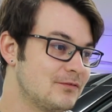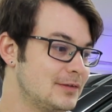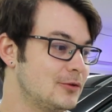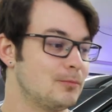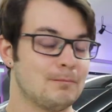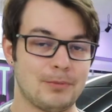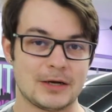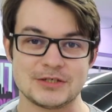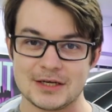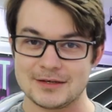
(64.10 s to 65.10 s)
film,
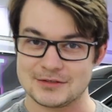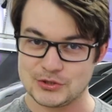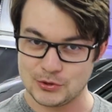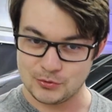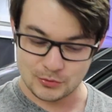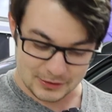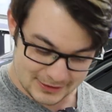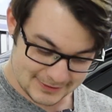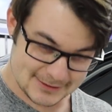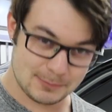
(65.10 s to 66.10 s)
budget to
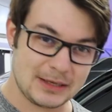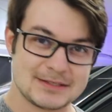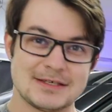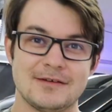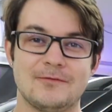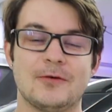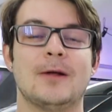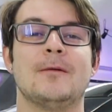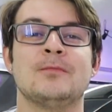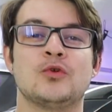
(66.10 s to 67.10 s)
expensive.
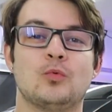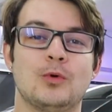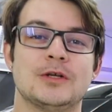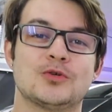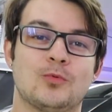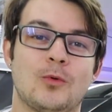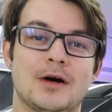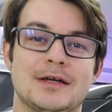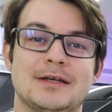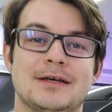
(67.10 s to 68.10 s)
Which
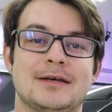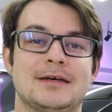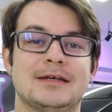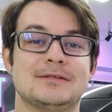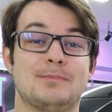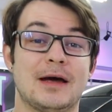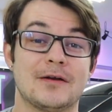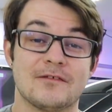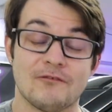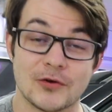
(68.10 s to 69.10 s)
one is
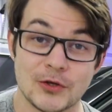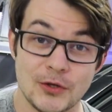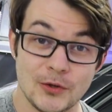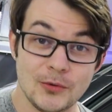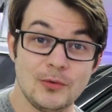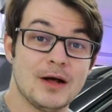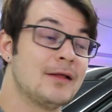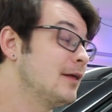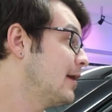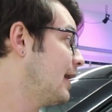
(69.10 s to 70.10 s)
better for you?
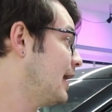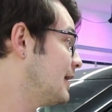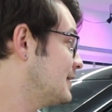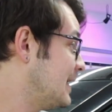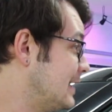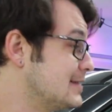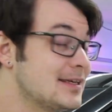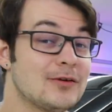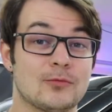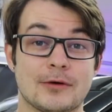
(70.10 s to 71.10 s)
And is
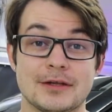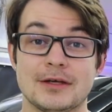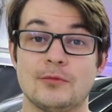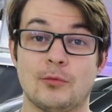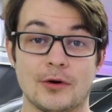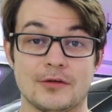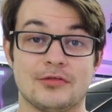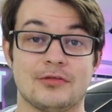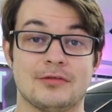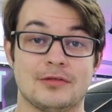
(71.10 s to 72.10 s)
it really
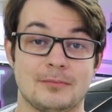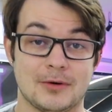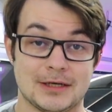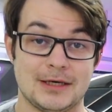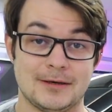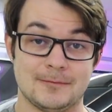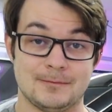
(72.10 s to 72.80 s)
worth the money?